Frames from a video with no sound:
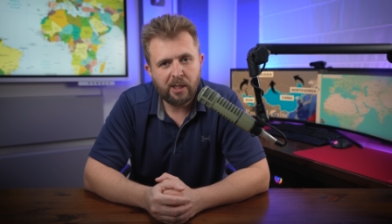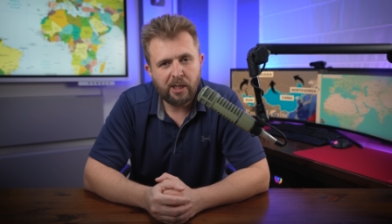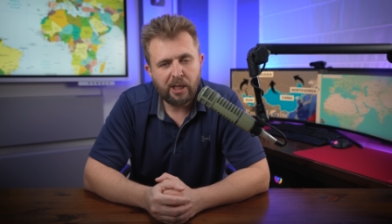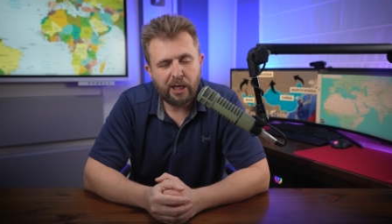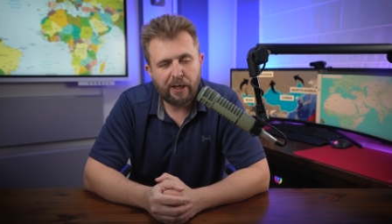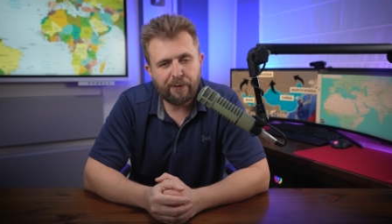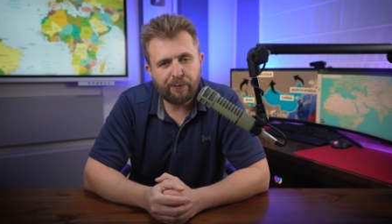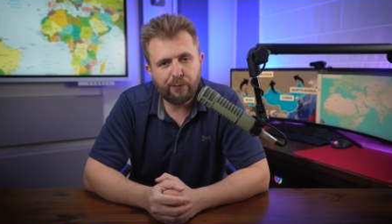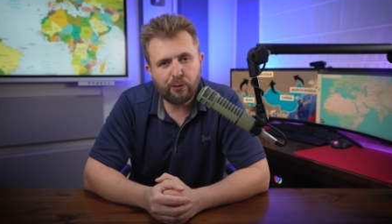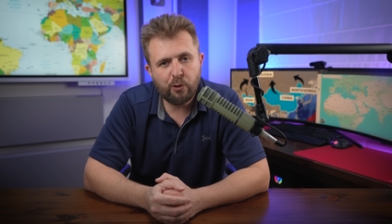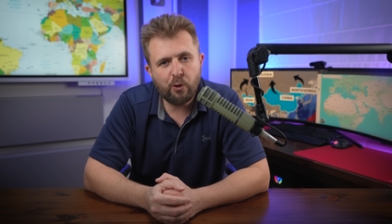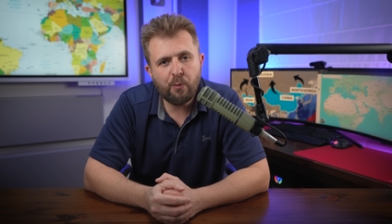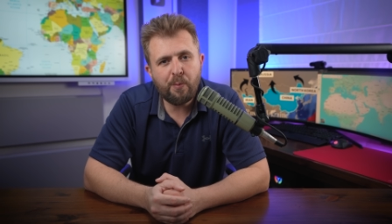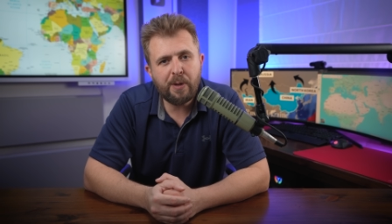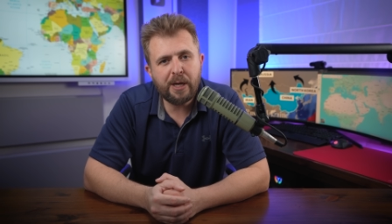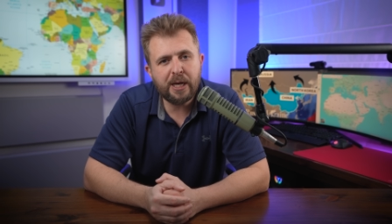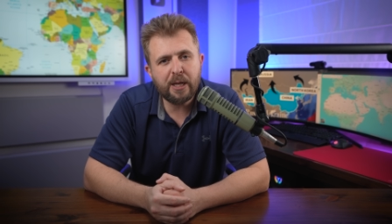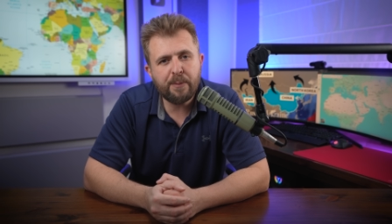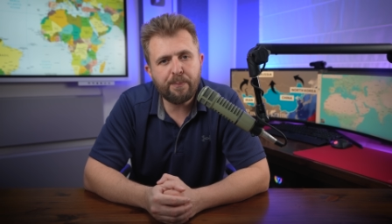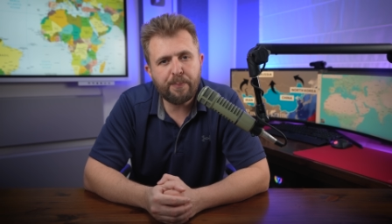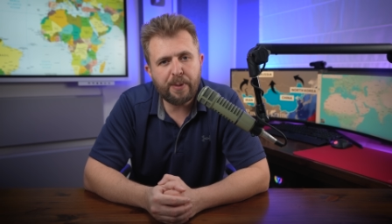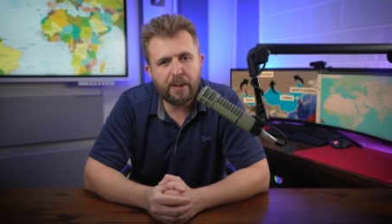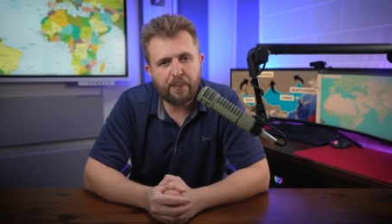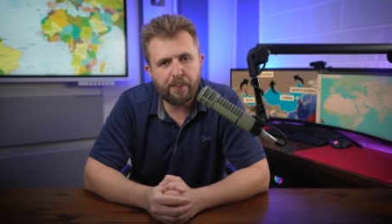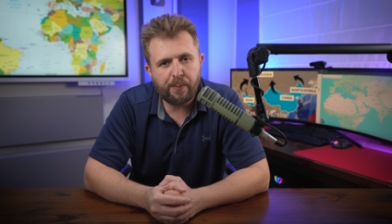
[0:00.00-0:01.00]
If 2
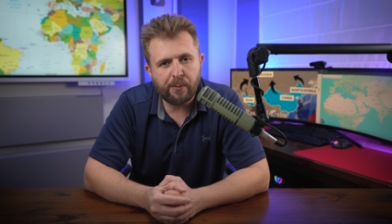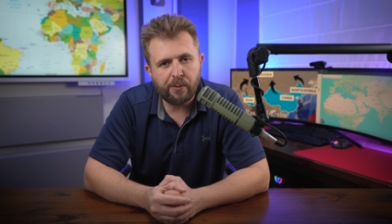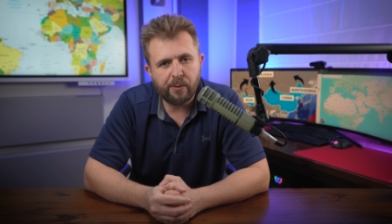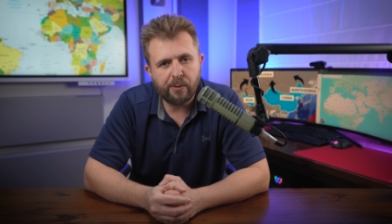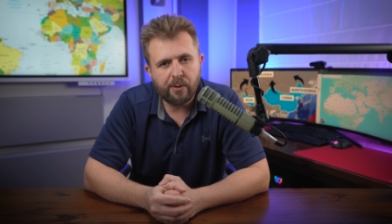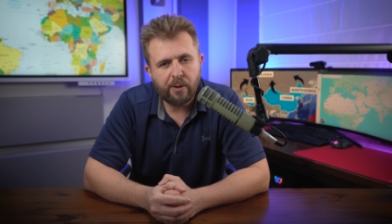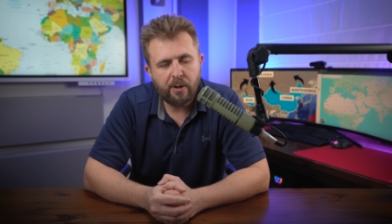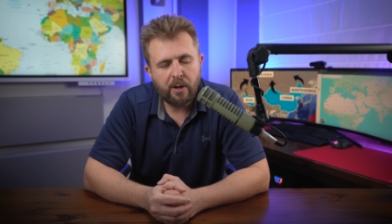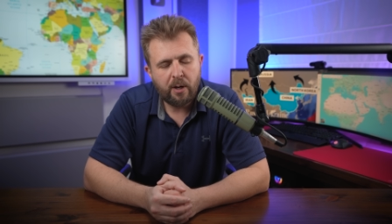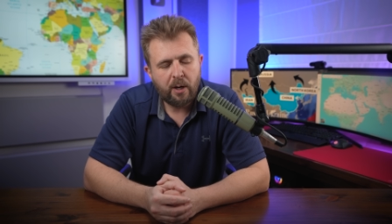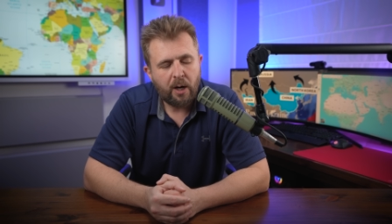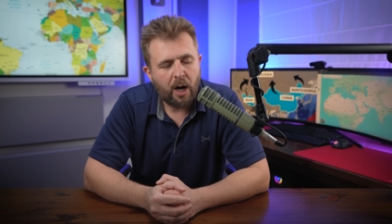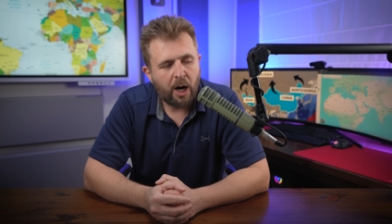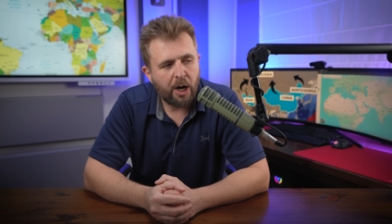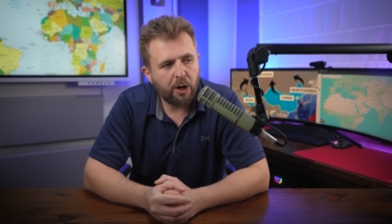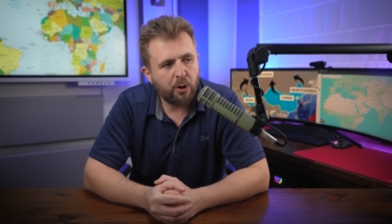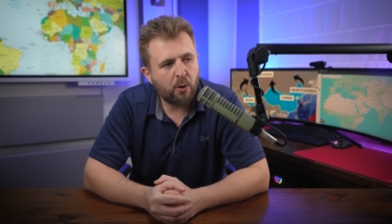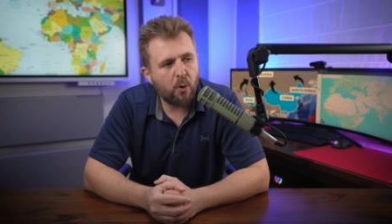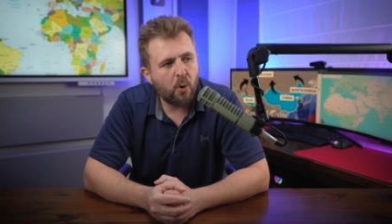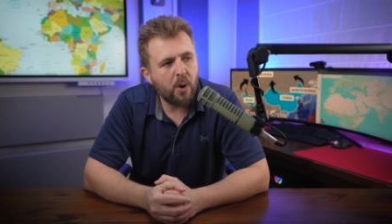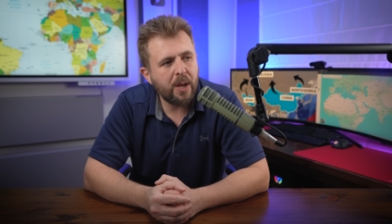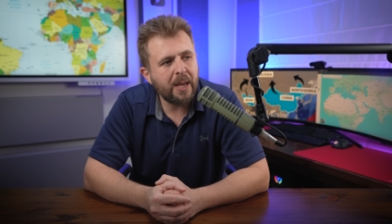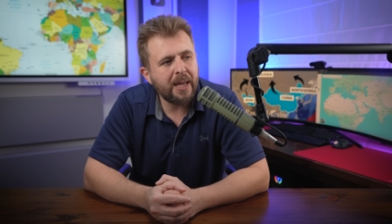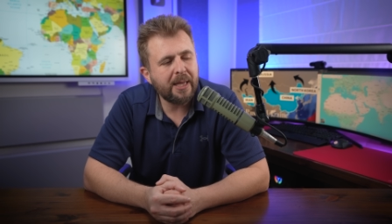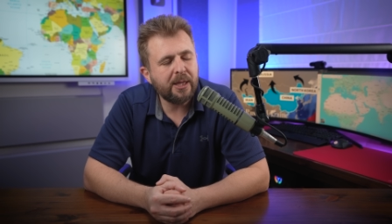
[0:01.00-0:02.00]
million people are
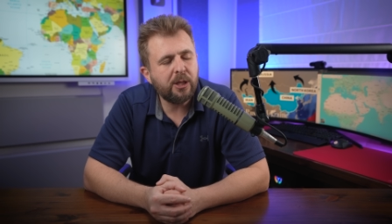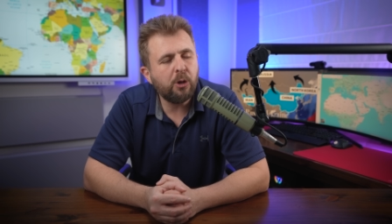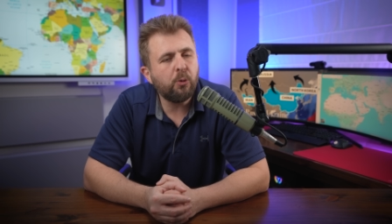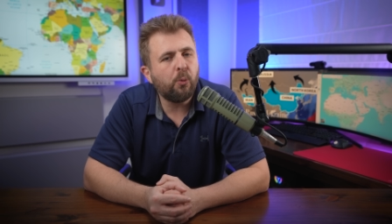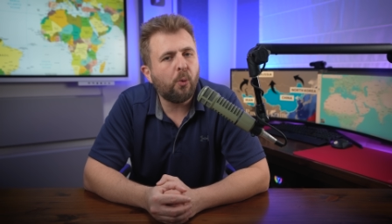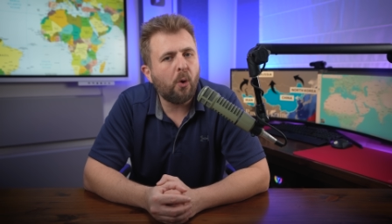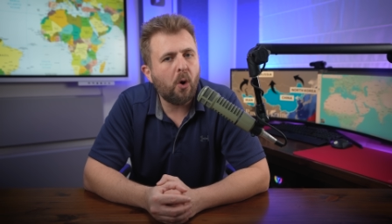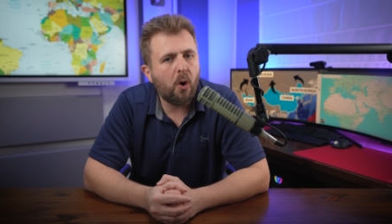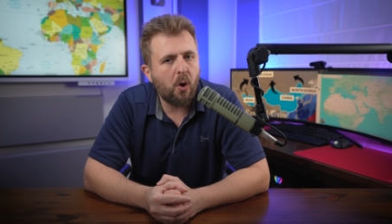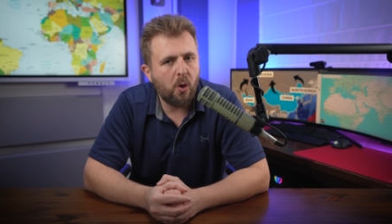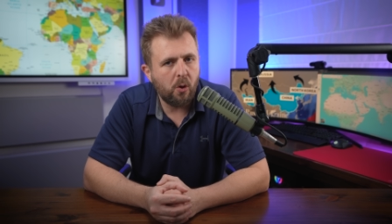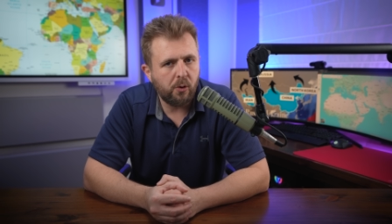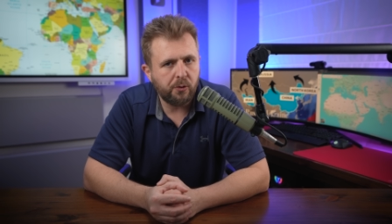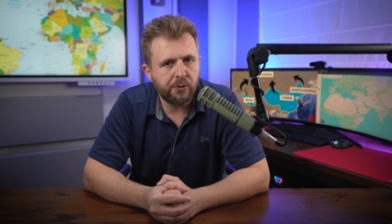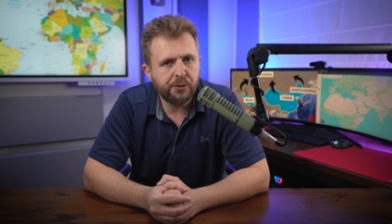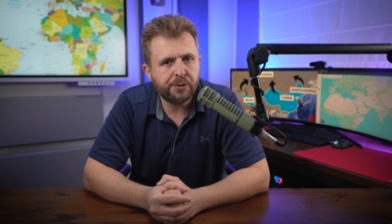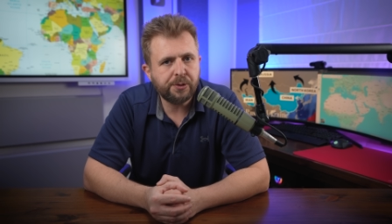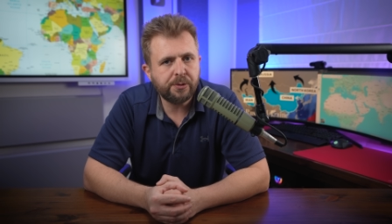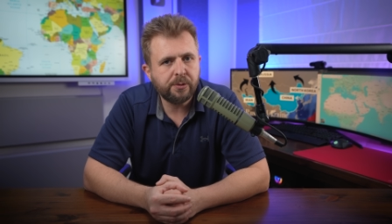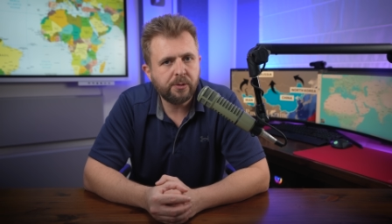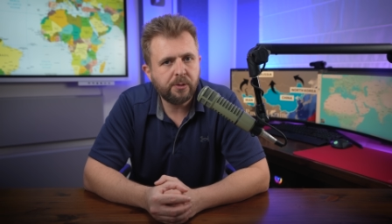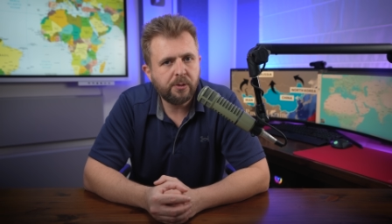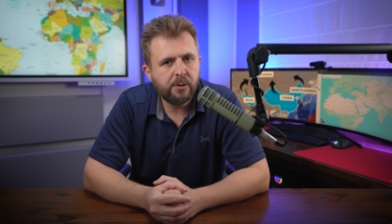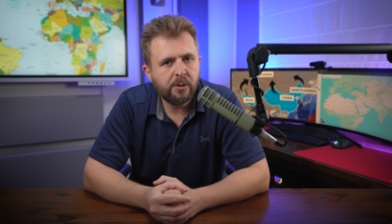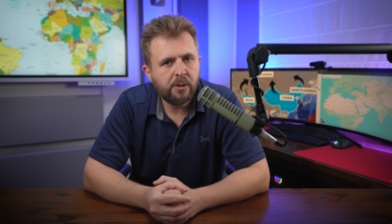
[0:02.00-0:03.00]
going at the
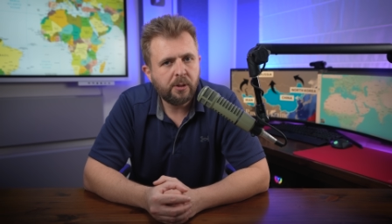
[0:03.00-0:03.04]
walls